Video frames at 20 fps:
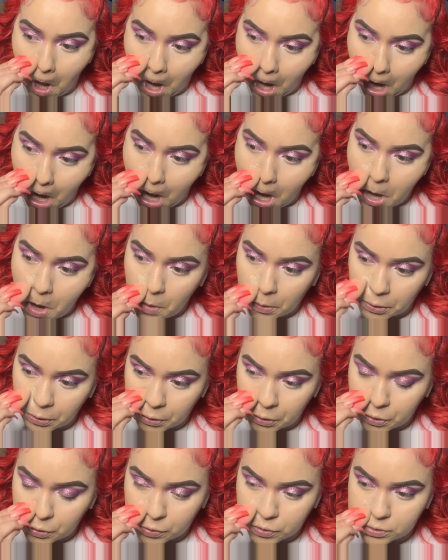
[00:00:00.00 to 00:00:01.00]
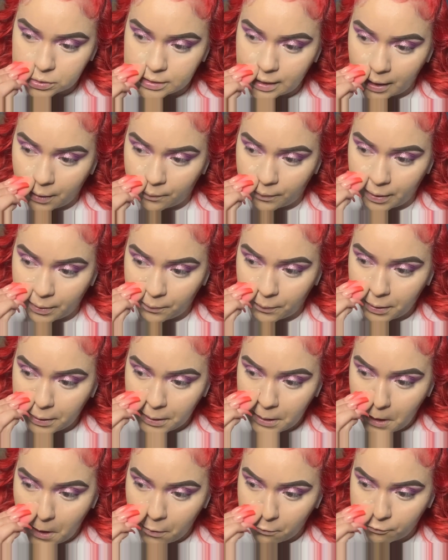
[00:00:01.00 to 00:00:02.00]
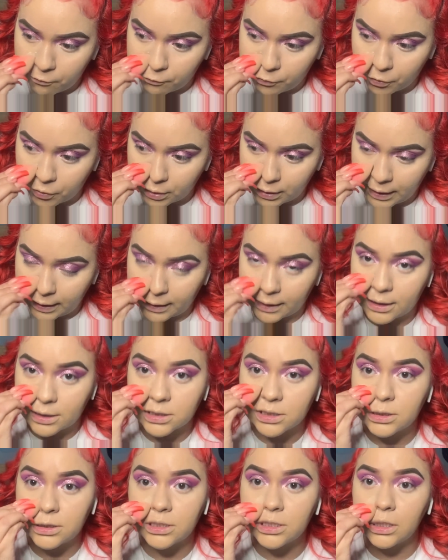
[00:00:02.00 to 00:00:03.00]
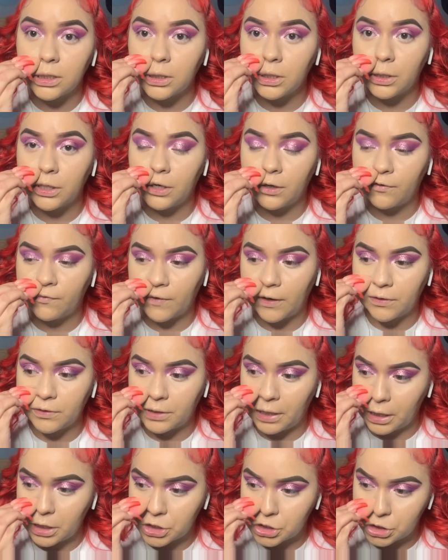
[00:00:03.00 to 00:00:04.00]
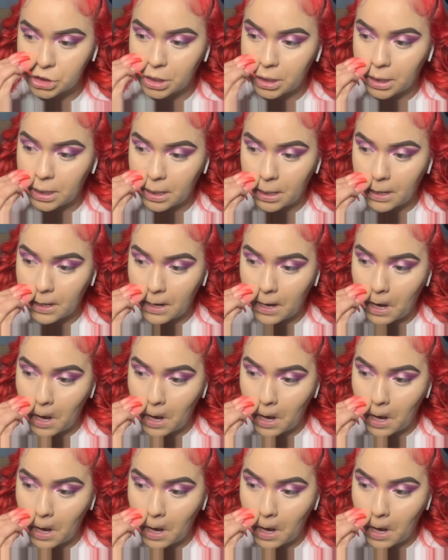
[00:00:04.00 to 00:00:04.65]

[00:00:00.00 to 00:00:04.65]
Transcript: I only use that wet one for like concealer, foundation,